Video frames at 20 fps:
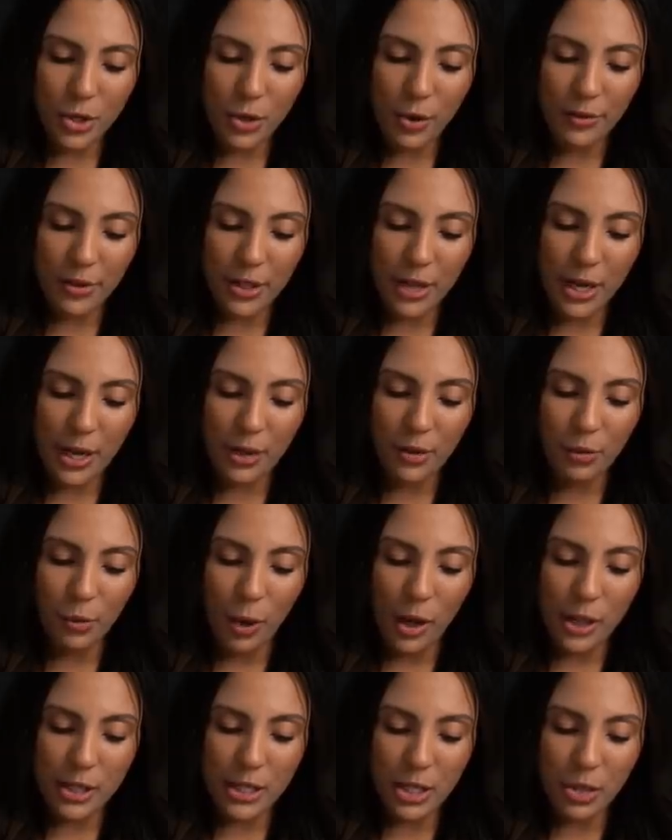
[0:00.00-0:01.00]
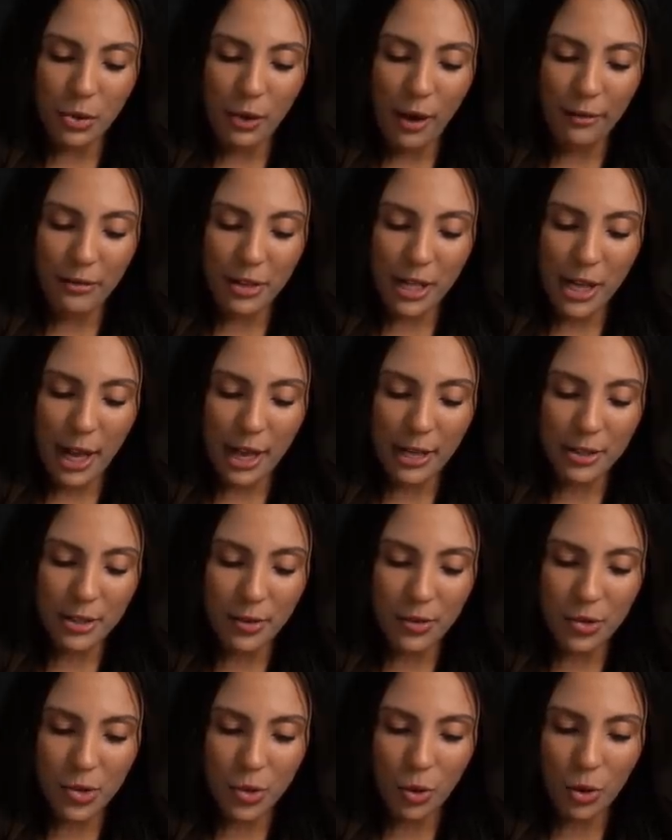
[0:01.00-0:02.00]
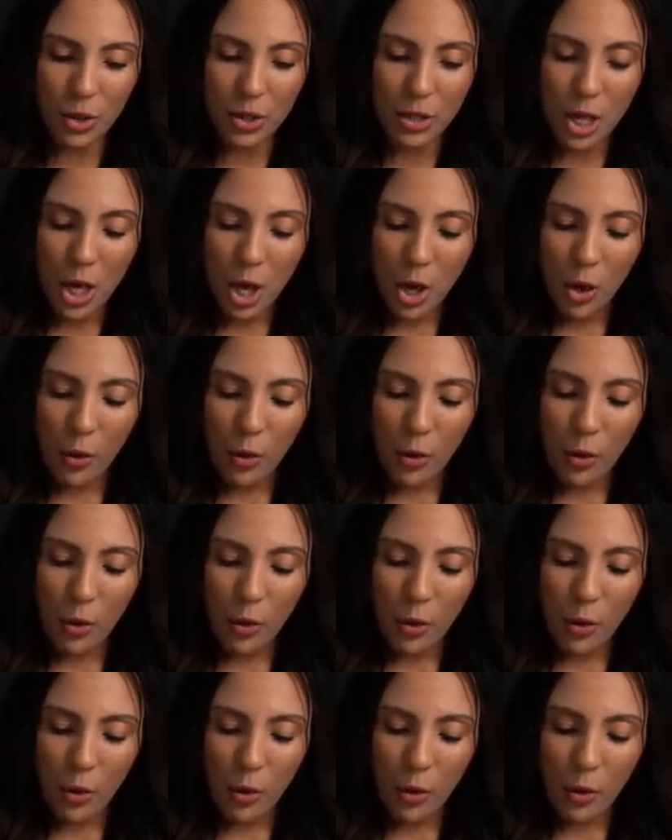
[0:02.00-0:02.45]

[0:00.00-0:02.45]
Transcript: You have the Knight of Wands and you have the Ace of Swords.